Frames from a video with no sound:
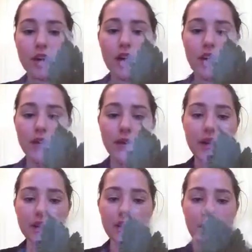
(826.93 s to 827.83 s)
Another
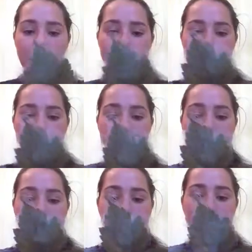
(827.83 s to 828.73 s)
way to tell
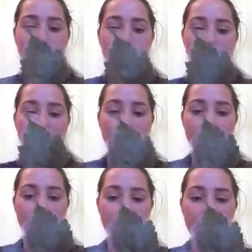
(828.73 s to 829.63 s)
is the compound
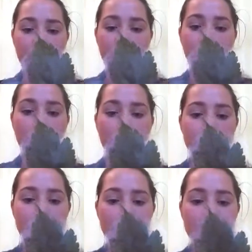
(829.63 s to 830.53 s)
leaf. It
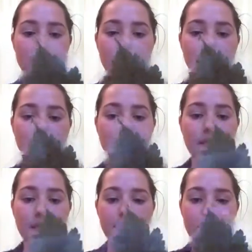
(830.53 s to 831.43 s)
always has 3
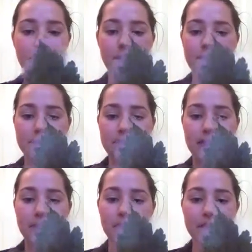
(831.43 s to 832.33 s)
leaves off the
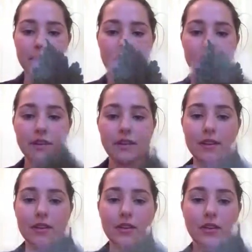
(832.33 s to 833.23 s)
stem.
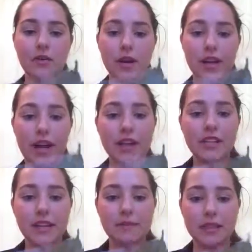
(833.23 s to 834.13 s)
They're quite
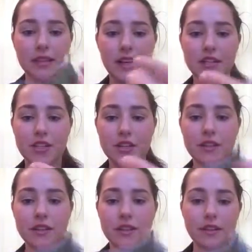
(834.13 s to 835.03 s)
egg-shaped in nature.
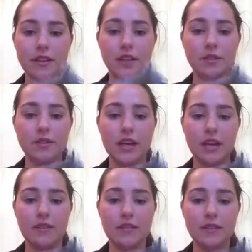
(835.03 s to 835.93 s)
They almost
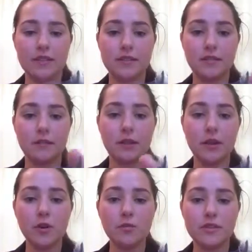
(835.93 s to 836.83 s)
have some
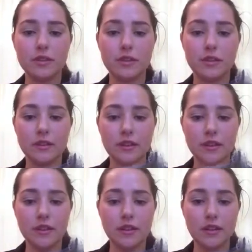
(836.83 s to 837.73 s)
lobes
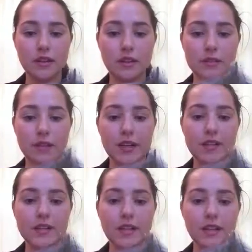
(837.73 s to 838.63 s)
along the
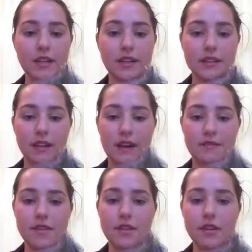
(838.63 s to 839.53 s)
margins, and they also have
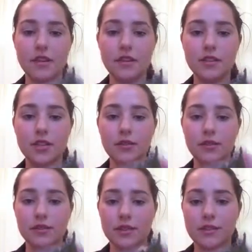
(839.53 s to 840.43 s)

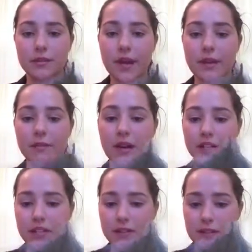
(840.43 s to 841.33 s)
toothed or serrated
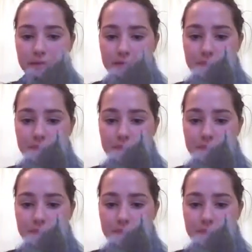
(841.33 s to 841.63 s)
margins.